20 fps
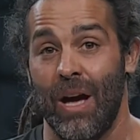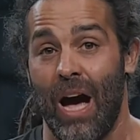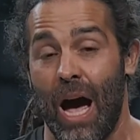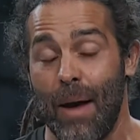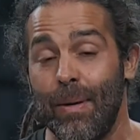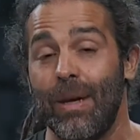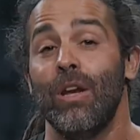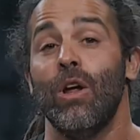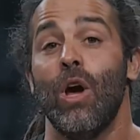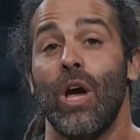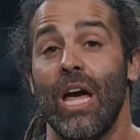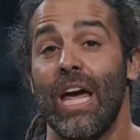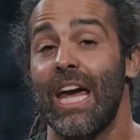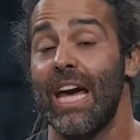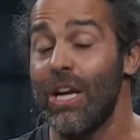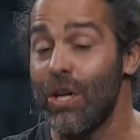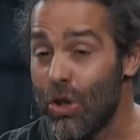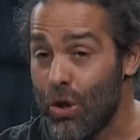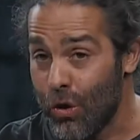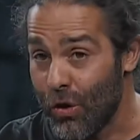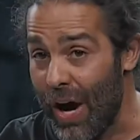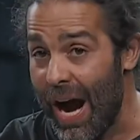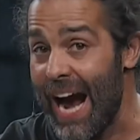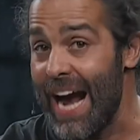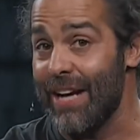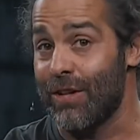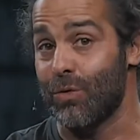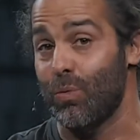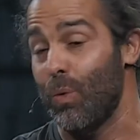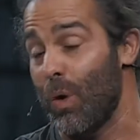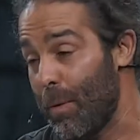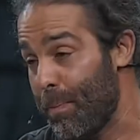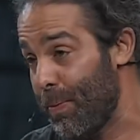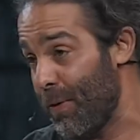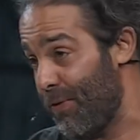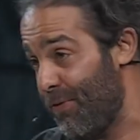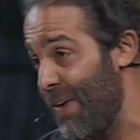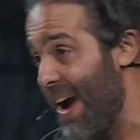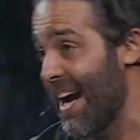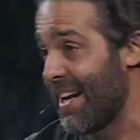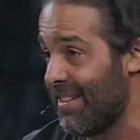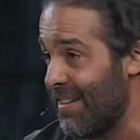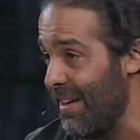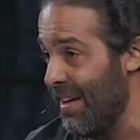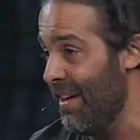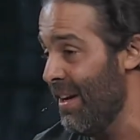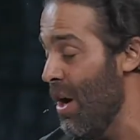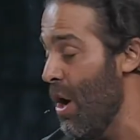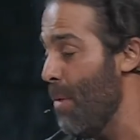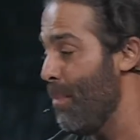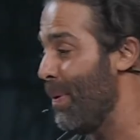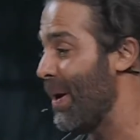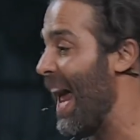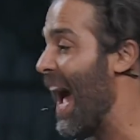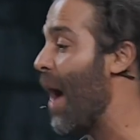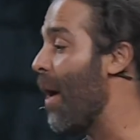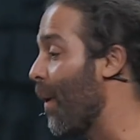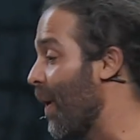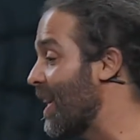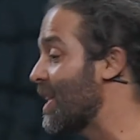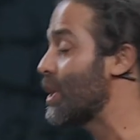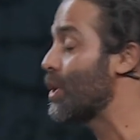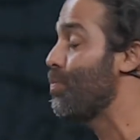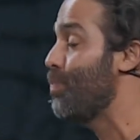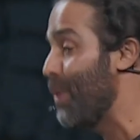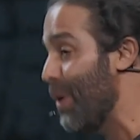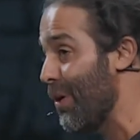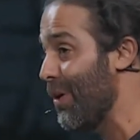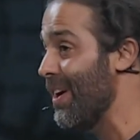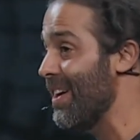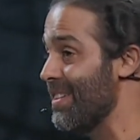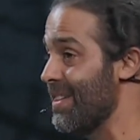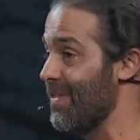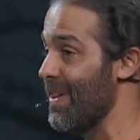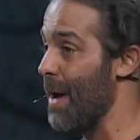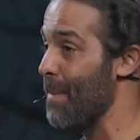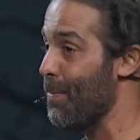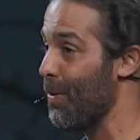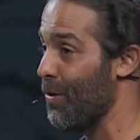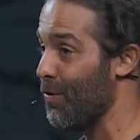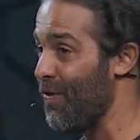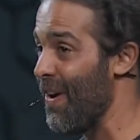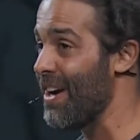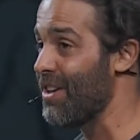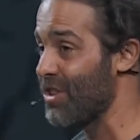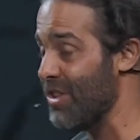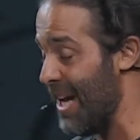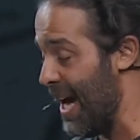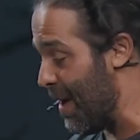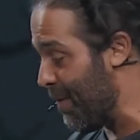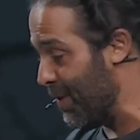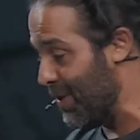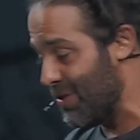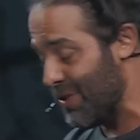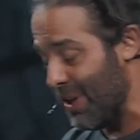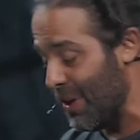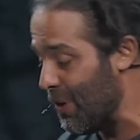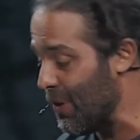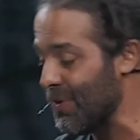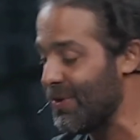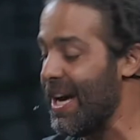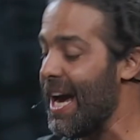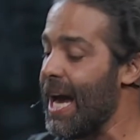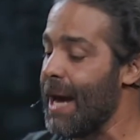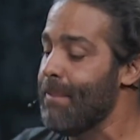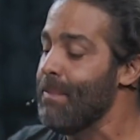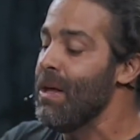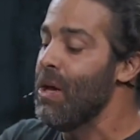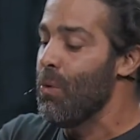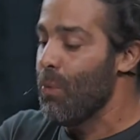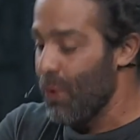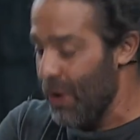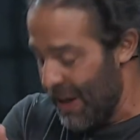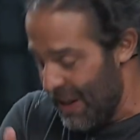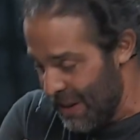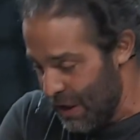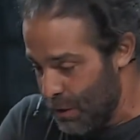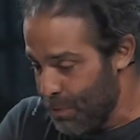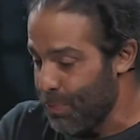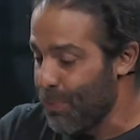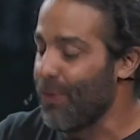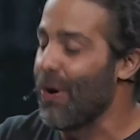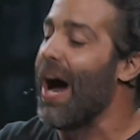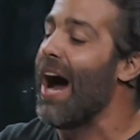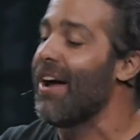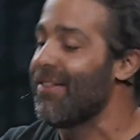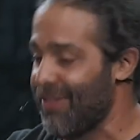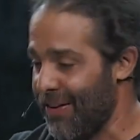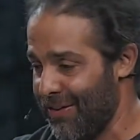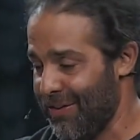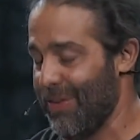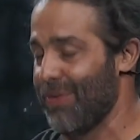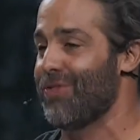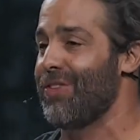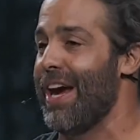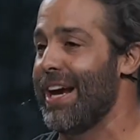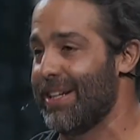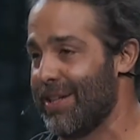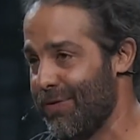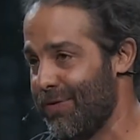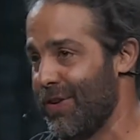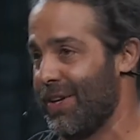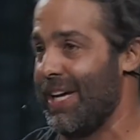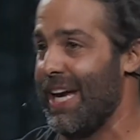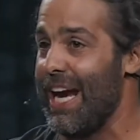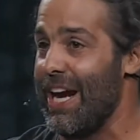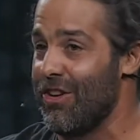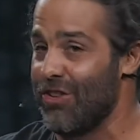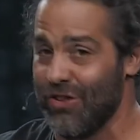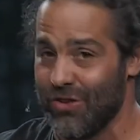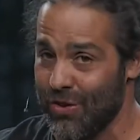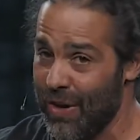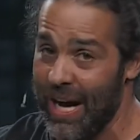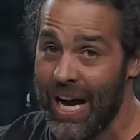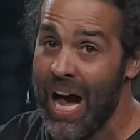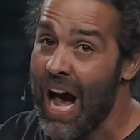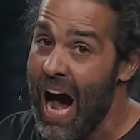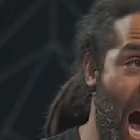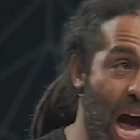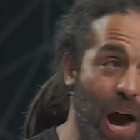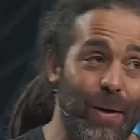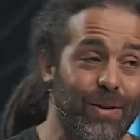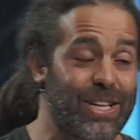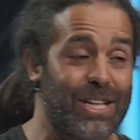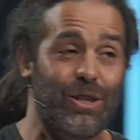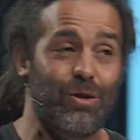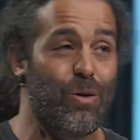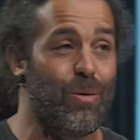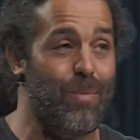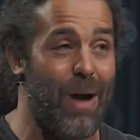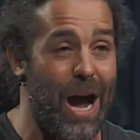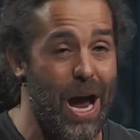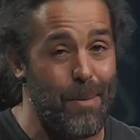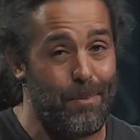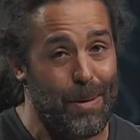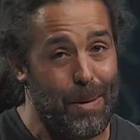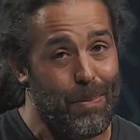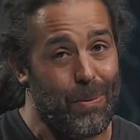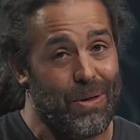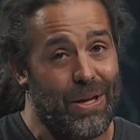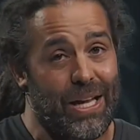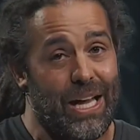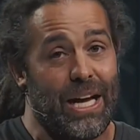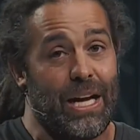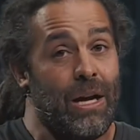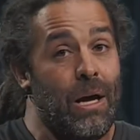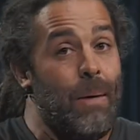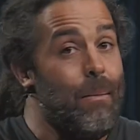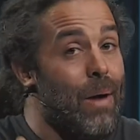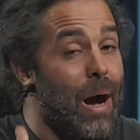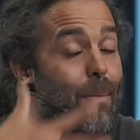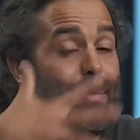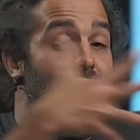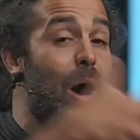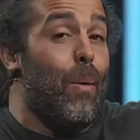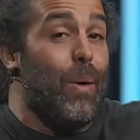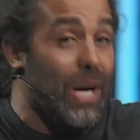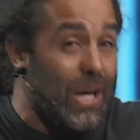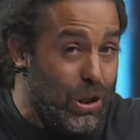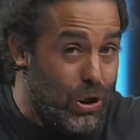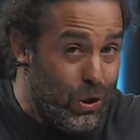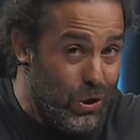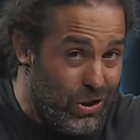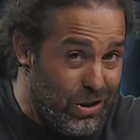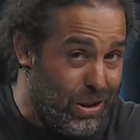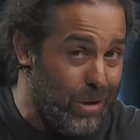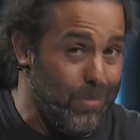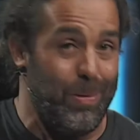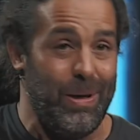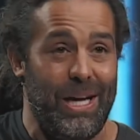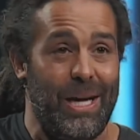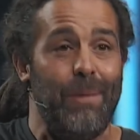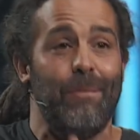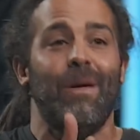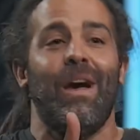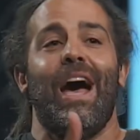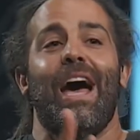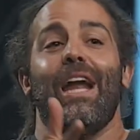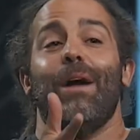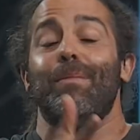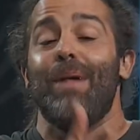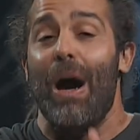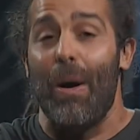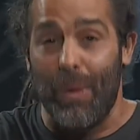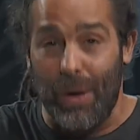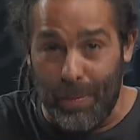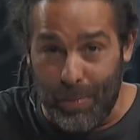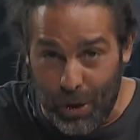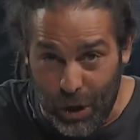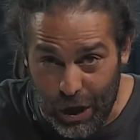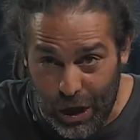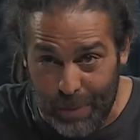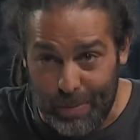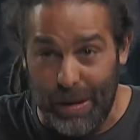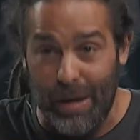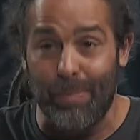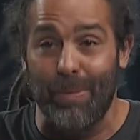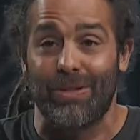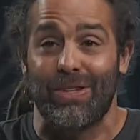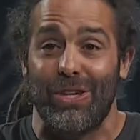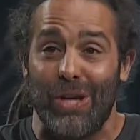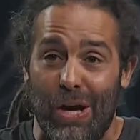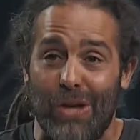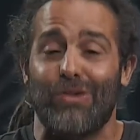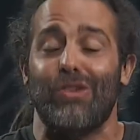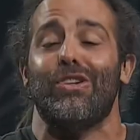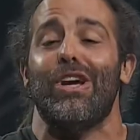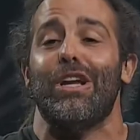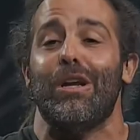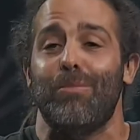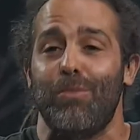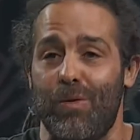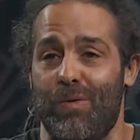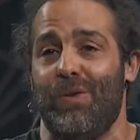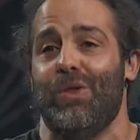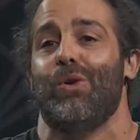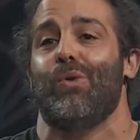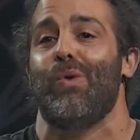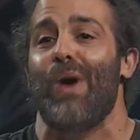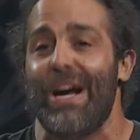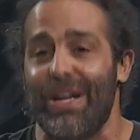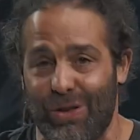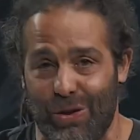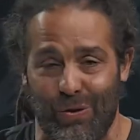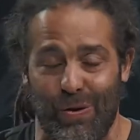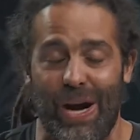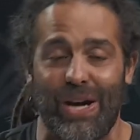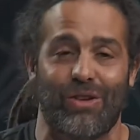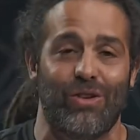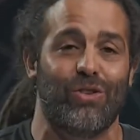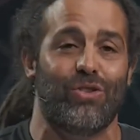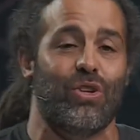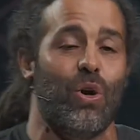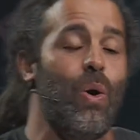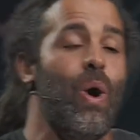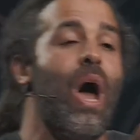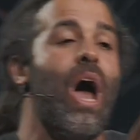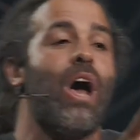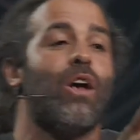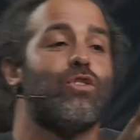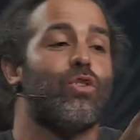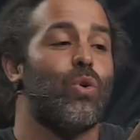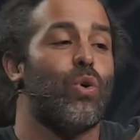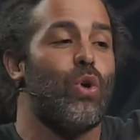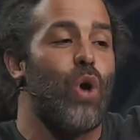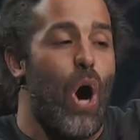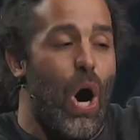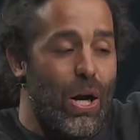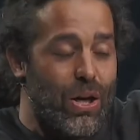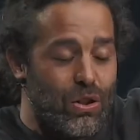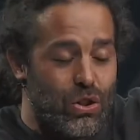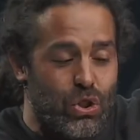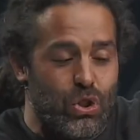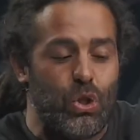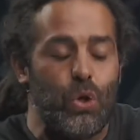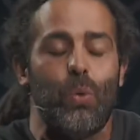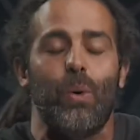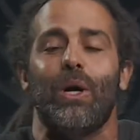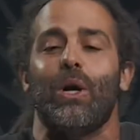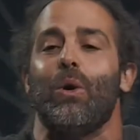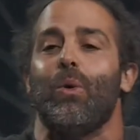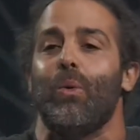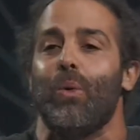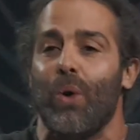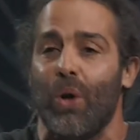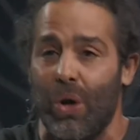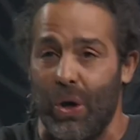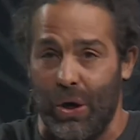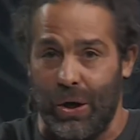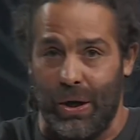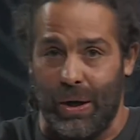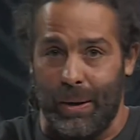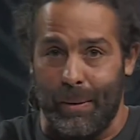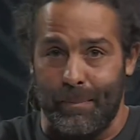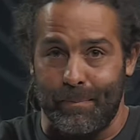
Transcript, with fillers: I mean, in Christ, we're perfected, but our experience of that perfection every single day, we're in this process of sanctification. So I, I always like to remind people that, like, I'm not what I used to be, and I'm not what I'm going to be, but today's a day to move in the right direction. So, so God is doing a work.